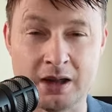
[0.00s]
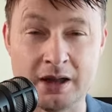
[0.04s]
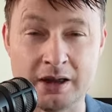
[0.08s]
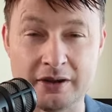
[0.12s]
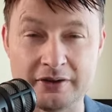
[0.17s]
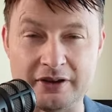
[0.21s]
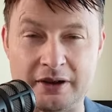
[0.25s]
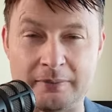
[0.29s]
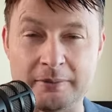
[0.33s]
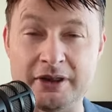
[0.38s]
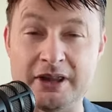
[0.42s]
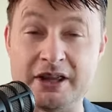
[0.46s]

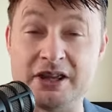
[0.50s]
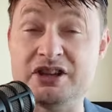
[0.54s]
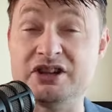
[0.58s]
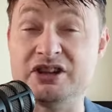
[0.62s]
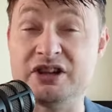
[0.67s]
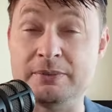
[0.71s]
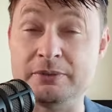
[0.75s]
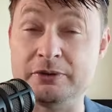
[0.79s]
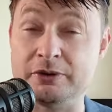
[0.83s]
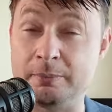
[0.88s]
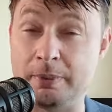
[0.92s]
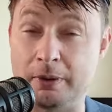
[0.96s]
Some of these
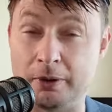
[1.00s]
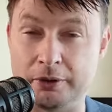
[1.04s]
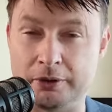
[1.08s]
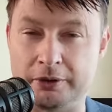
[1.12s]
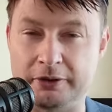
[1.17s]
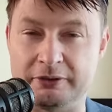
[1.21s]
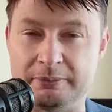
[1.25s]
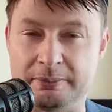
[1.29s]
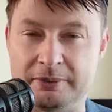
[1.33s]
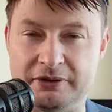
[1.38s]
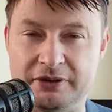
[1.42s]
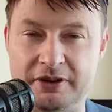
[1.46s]
tips are poker
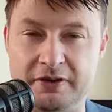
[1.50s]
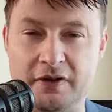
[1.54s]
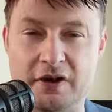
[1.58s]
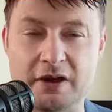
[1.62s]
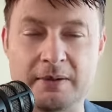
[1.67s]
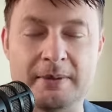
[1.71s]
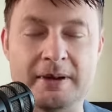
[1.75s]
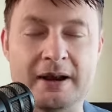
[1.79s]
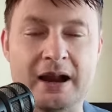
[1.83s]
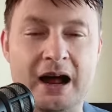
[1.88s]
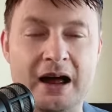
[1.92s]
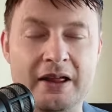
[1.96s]
specific,
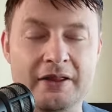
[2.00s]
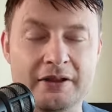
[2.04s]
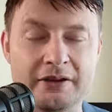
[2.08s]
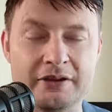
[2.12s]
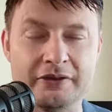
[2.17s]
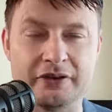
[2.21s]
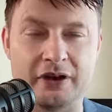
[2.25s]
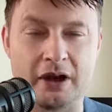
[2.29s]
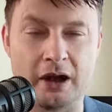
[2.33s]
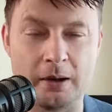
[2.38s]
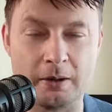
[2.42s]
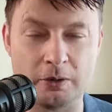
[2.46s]
but
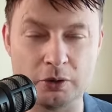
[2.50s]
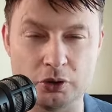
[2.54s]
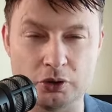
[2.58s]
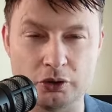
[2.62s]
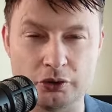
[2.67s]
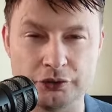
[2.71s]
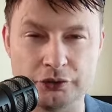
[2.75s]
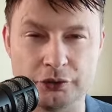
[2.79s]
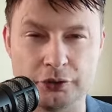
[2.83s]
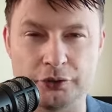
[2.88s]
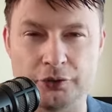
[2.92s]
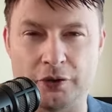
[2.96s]
others are
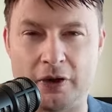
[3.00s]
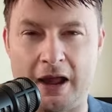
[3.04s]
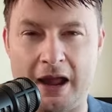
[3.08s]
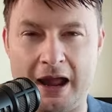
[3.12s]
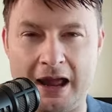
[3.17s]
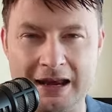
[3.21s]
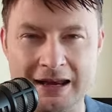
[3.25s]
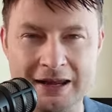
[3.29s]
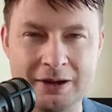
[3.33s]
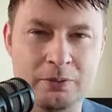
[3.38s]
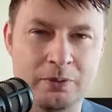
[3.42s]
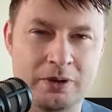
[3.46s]
useful for
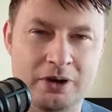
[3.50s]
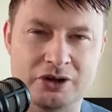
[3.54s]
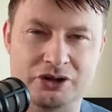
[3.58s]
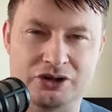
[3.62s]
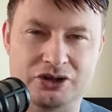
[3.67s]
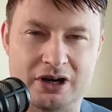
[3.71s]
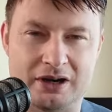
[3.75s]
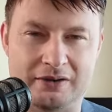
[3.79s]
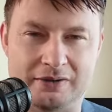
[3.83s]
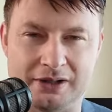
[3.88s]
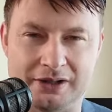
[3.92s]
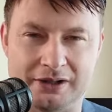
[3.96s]
anyone
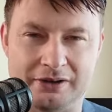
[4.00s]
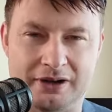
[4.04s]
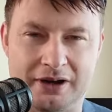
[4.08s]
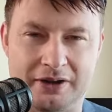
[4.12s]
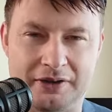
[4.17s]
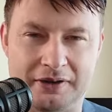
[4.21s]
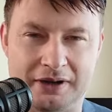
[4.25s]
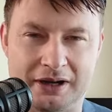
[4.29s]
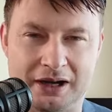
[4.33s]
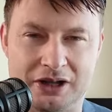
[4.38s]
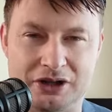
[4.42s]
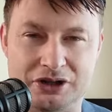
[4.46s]
traveling around
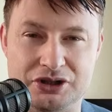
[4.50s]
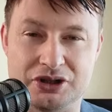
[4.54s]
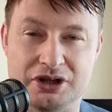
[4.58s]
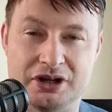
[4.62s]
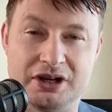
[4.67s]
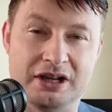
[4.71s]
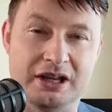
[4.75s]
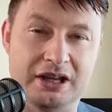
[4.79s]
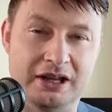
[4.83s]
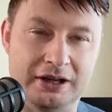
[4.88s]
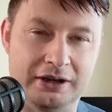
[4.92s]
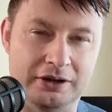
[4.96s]
the
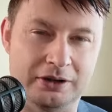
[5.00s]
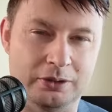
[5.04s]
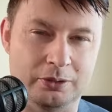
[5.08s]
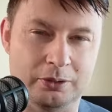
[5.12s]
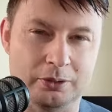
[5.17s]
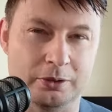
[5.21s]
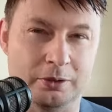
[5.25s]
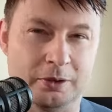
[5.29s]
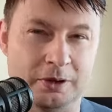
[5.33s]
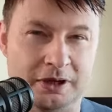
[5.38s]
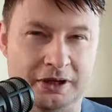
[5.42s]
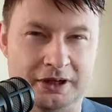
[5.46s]
country,
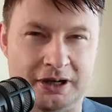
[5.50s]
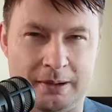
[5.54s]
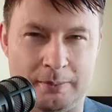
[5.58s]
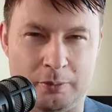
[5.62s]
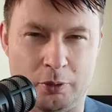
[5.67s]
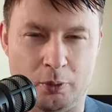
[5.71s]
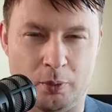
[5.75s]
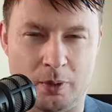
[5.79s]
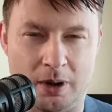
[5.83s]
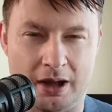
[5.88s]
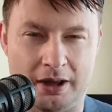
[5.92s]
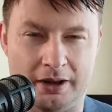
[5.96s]
including number
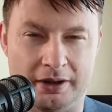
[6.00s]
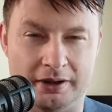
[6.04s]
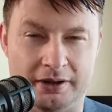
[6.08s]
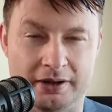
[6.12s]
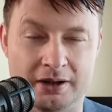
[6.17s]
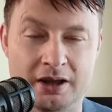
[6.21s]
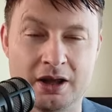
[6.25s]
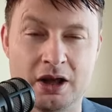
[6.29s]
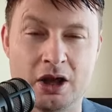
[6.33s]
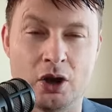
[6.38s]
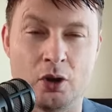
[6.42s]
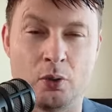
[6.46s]
one,
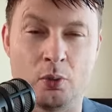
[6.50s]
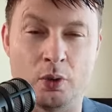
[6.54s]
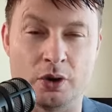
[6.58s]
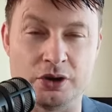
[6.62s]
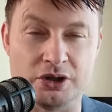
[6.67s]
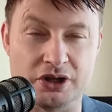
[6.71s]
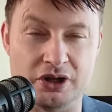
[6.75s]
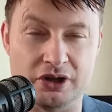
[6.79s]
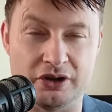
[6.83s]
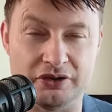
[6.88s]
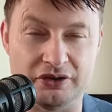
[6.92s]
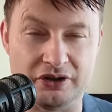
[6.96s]
which
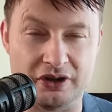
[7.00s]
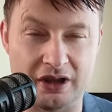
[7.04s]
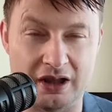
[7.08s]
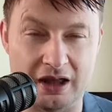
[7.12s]
is